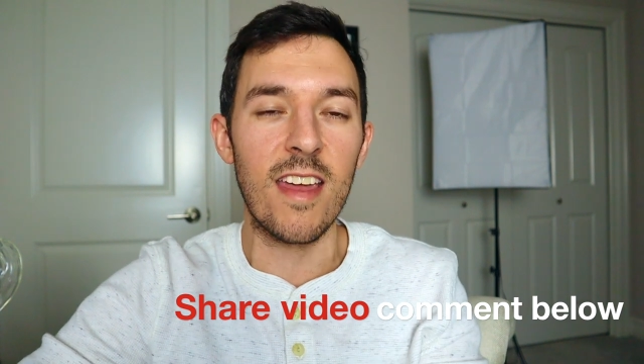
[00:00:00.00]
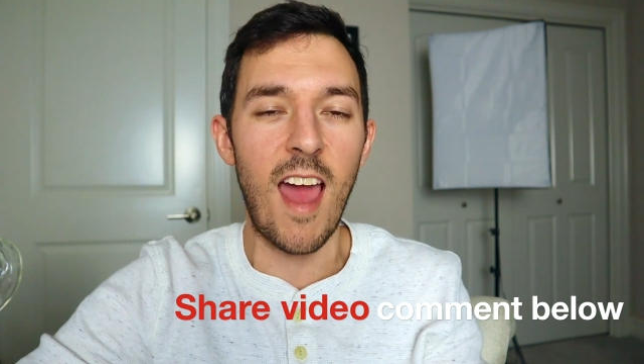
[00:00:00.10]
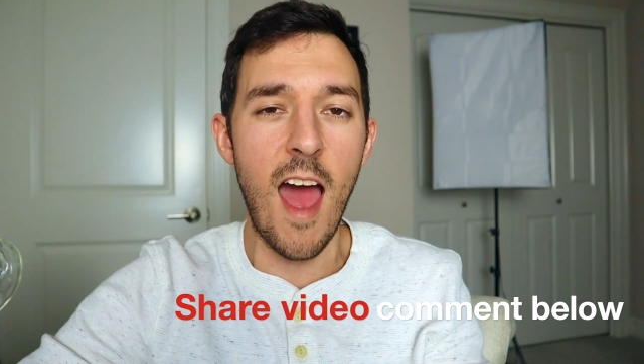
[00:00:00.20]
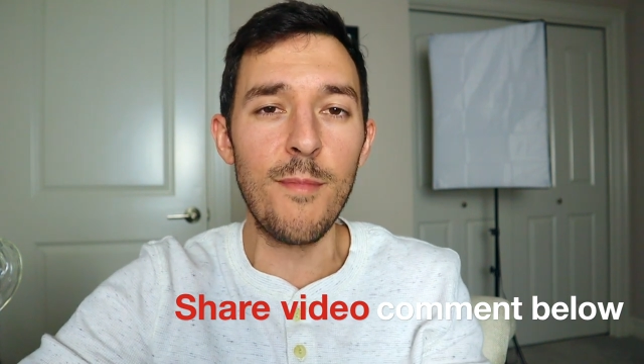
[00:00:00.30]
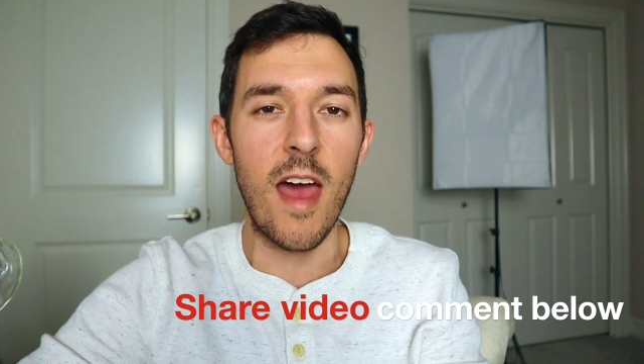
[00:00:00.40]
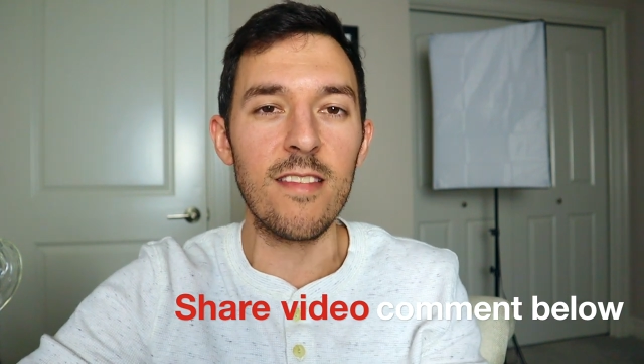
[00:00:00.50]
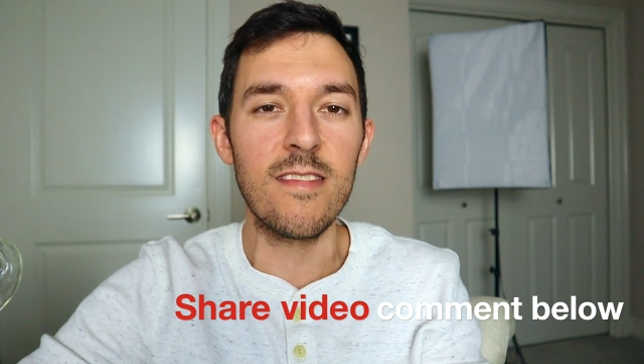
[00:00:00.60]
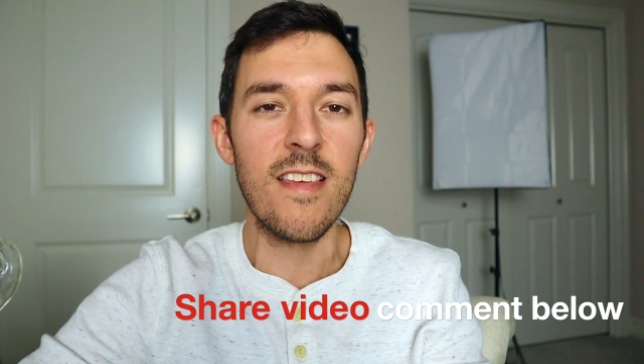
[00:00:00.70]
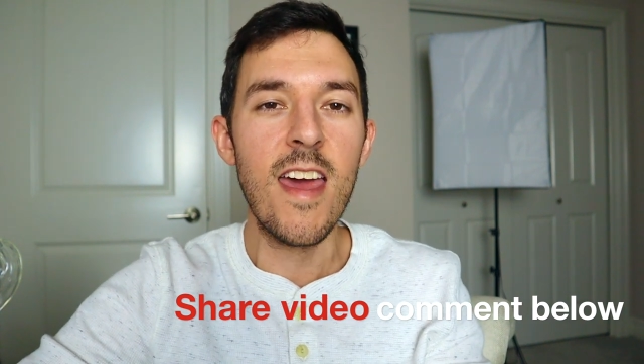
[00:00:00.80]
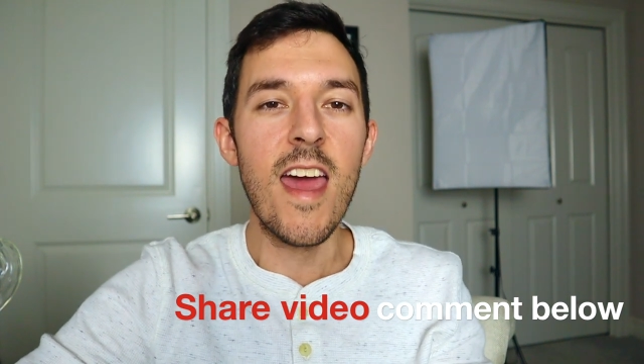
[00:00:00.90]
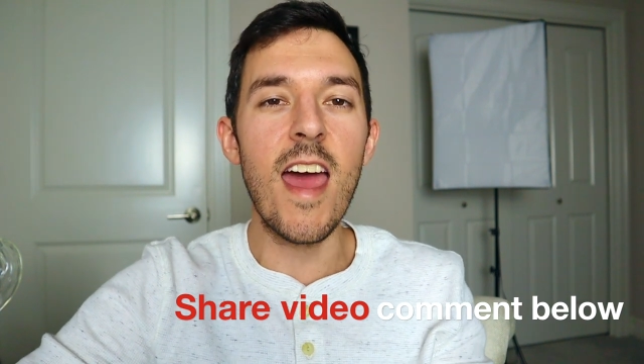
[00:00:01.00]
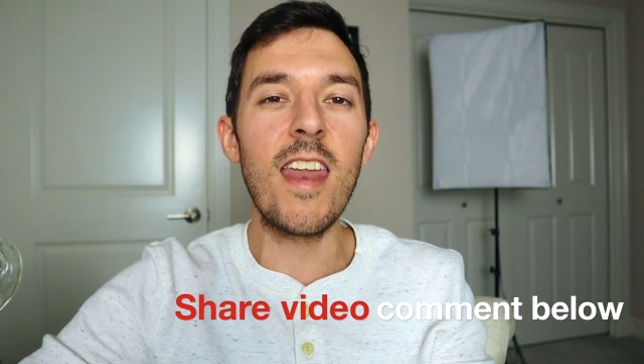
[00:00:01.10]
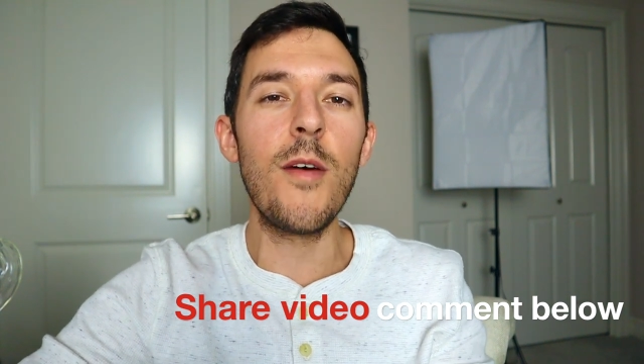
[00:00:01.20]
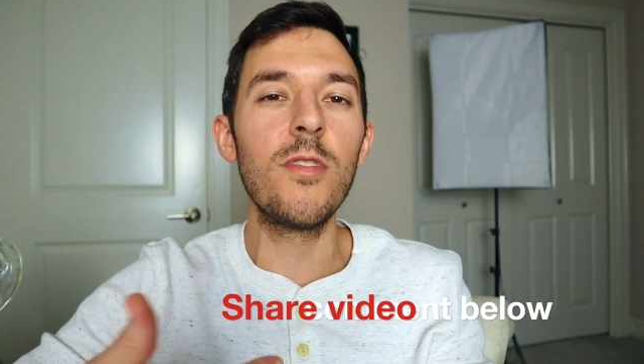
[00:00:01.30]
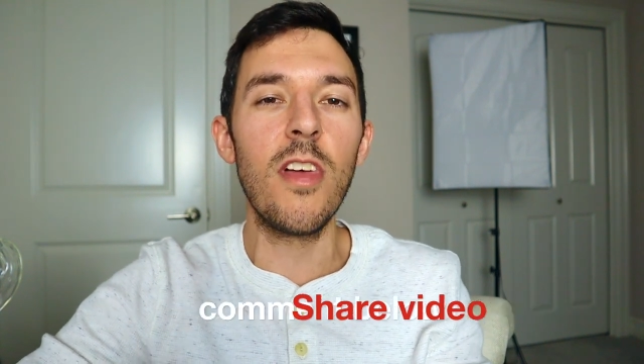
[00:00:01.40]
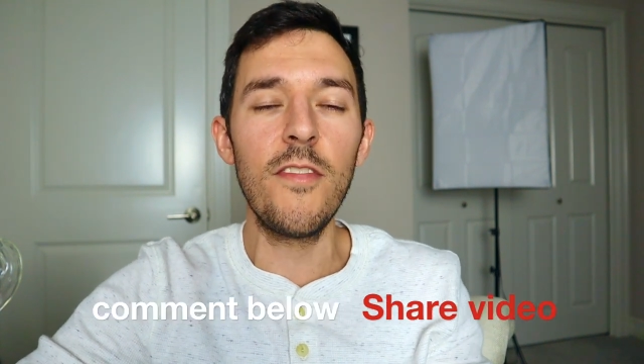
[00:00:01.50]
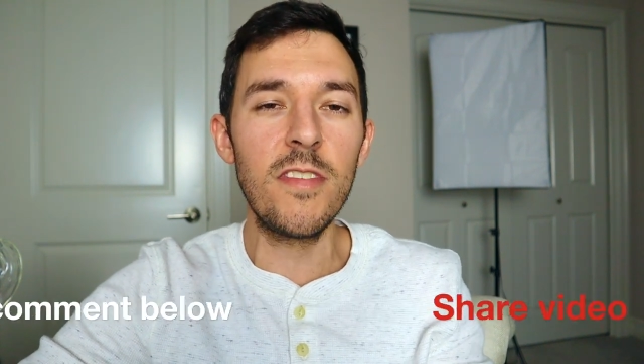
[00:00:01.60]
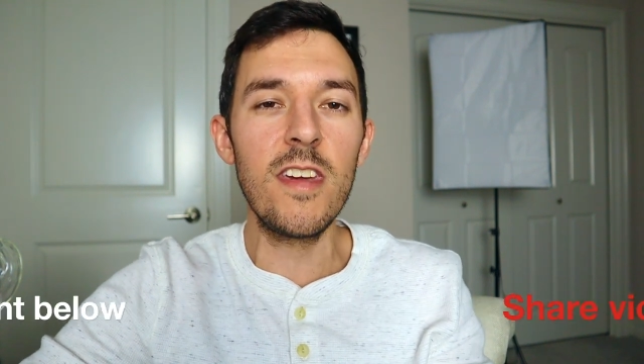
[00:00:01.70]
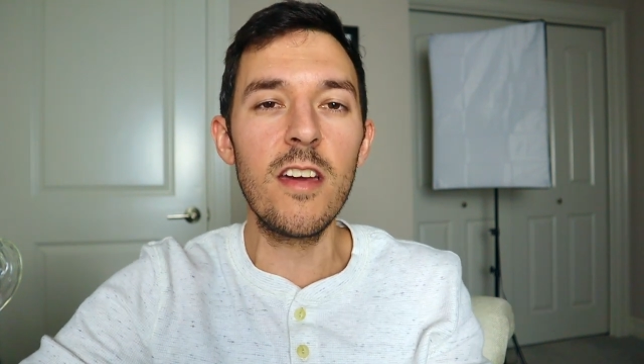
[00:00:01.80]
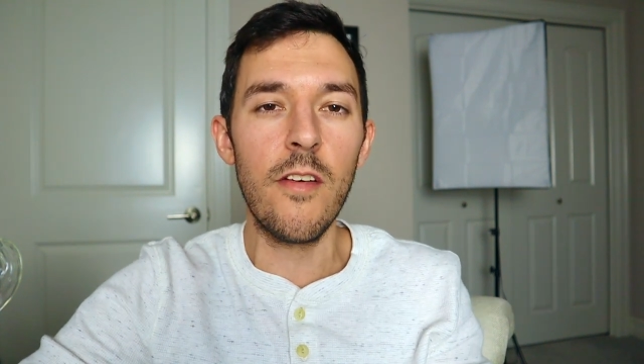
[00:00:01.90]
the comments, and I would love
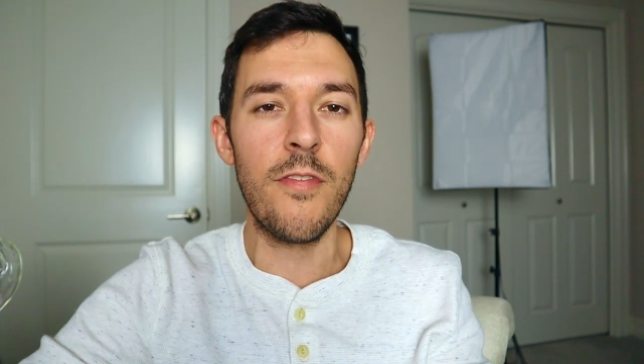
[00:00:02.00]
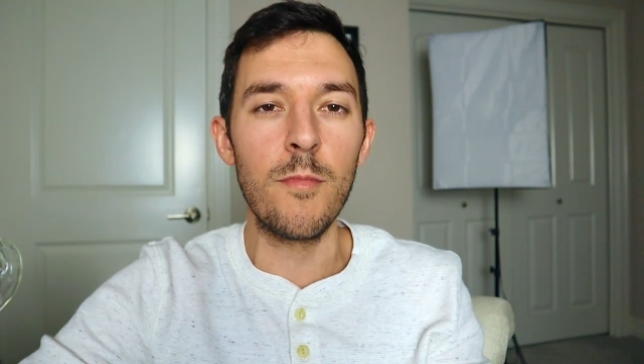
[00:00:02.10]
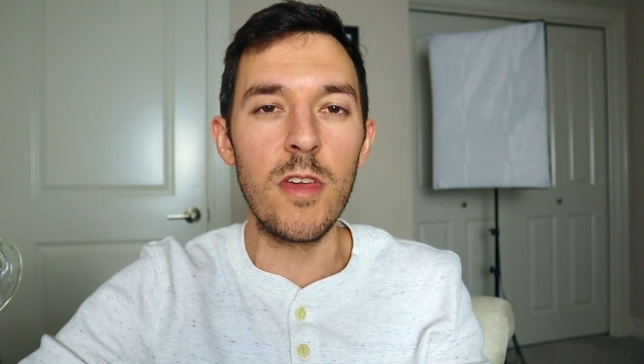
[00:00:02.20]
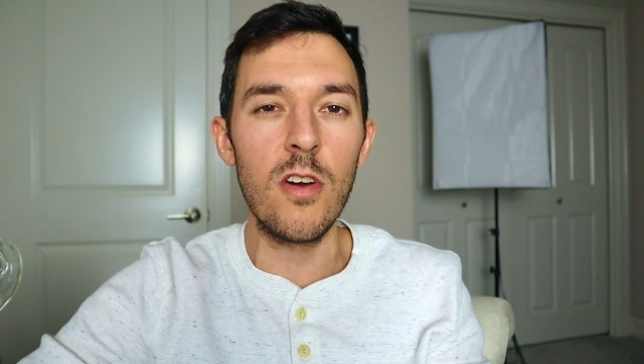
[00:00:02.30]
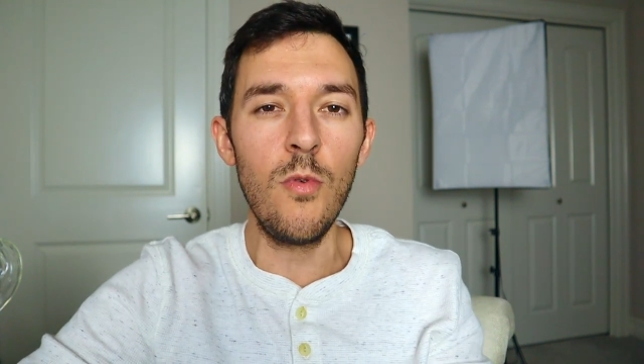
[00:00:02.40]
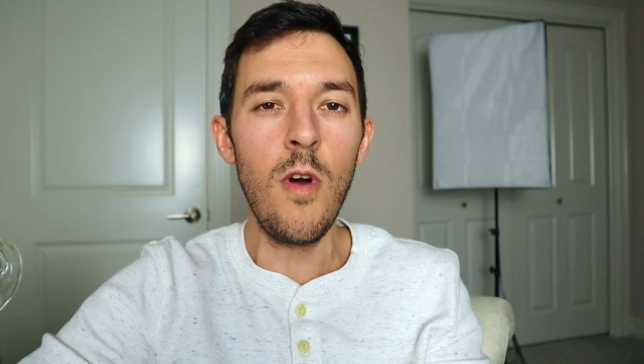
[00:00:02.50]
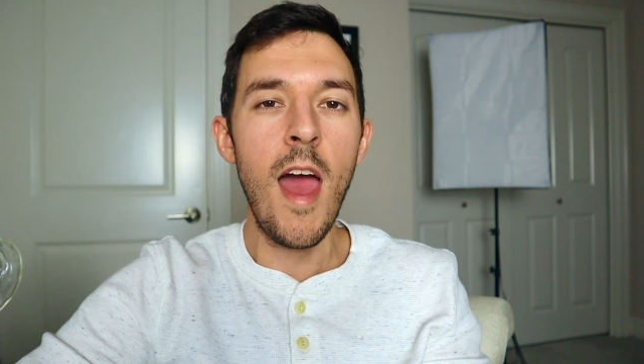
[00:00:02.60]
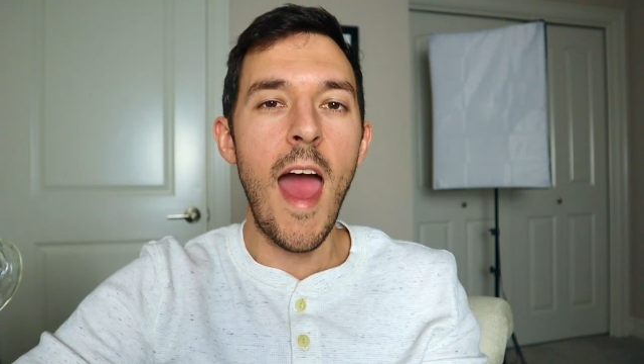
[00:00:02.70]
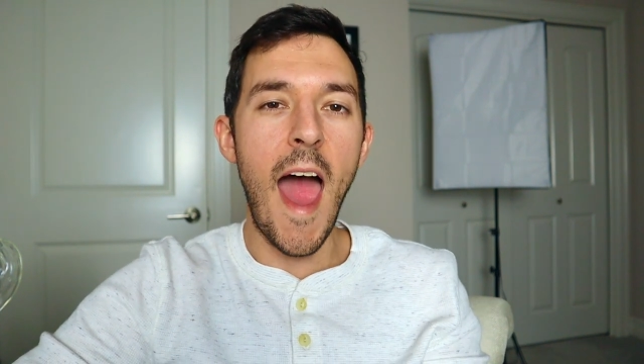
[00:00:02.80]
to hear from you.